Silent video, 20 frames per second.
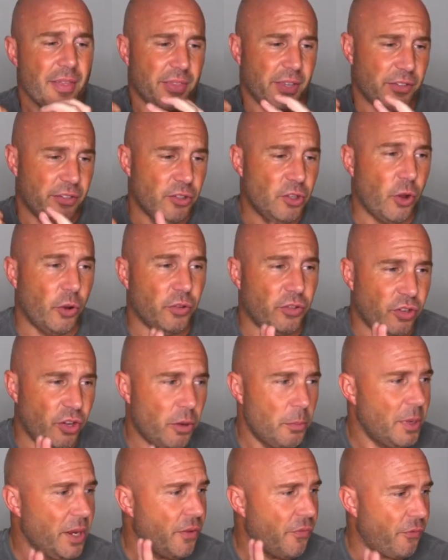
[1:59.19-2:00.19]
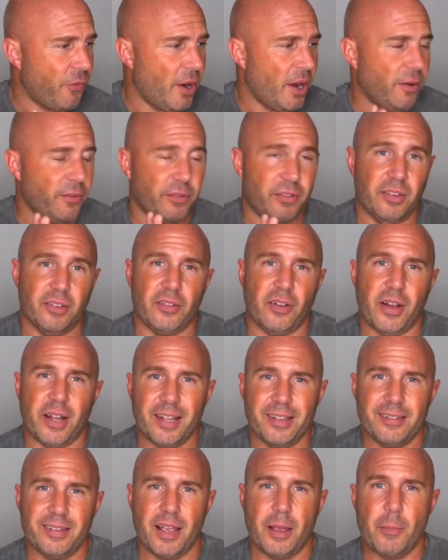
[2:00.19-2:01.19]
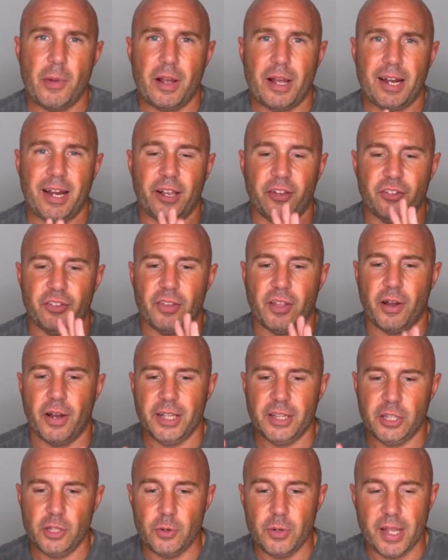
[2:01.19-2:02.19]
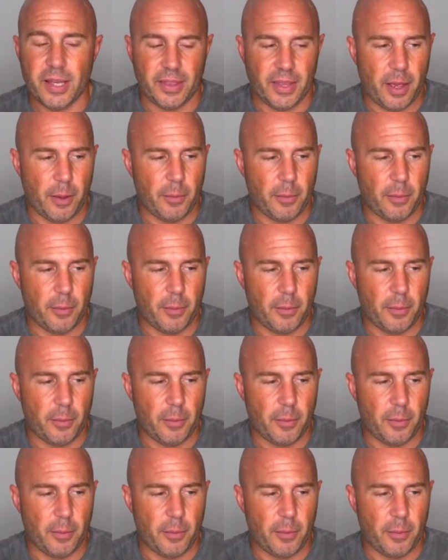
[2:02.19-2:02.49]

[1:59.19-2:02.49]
There's not too many fragrances that I can say in my collection that I do get